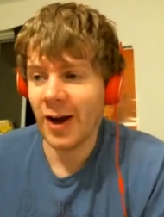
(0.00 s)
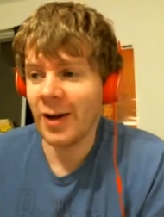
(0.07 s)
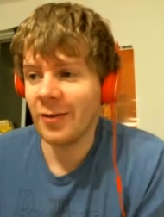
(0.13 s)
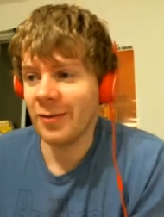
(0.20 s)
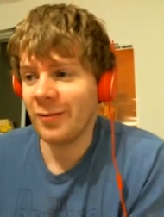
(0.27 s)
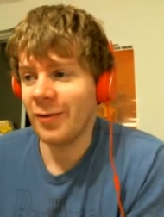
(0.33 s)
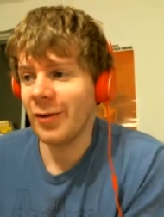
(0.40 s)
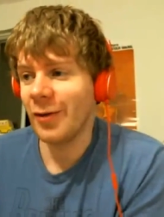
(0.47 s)

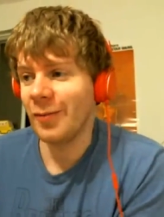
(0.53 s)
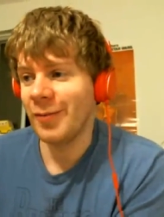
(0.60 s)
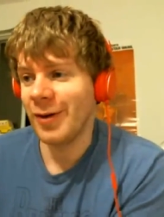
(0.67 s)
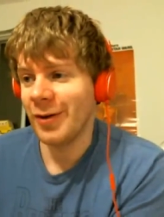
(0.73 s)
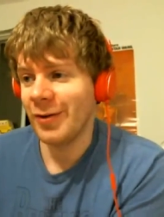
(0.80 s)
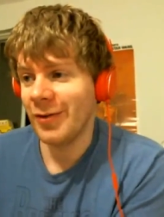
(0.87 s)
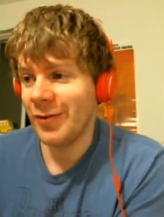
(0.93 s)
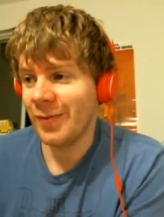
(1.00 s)
silent film,
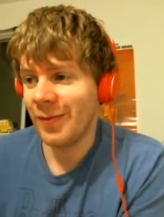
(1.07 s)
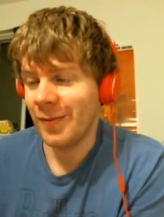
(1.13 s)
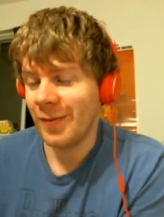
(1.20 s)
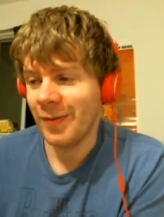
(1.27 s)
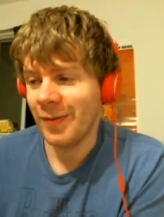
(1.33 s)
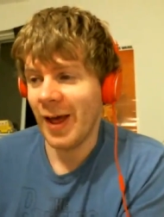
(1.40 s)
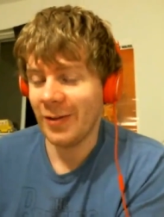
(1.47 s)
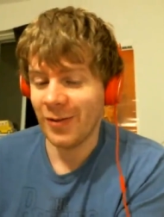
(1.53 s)
because
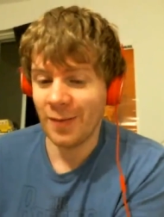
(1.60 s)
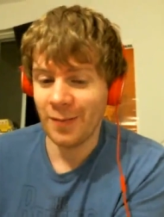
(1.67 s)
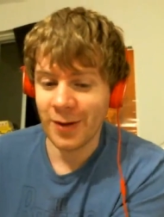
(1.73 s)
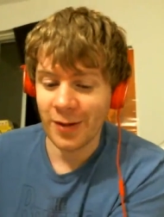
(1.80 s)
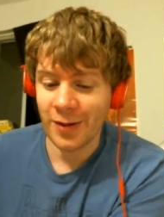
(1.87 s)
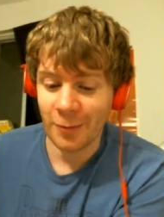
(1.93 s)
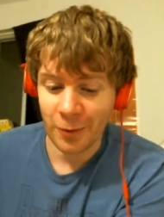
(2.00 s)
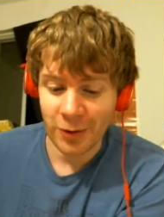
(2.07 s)
that's
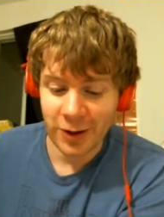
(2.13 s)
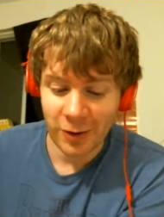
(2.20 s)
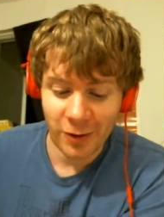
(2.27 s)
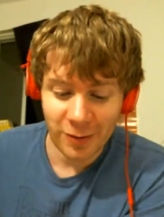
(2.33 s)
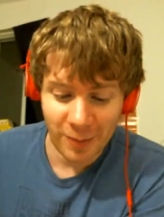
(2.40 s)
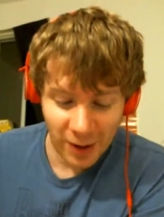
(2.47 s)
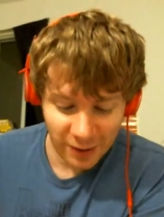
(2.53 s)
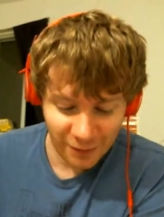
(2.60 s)
something that really
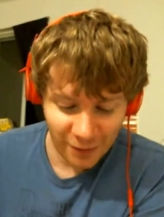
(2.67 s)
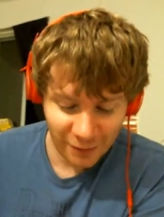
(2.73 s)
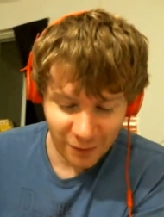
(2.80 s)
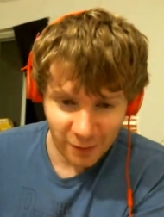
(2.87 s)
could benefit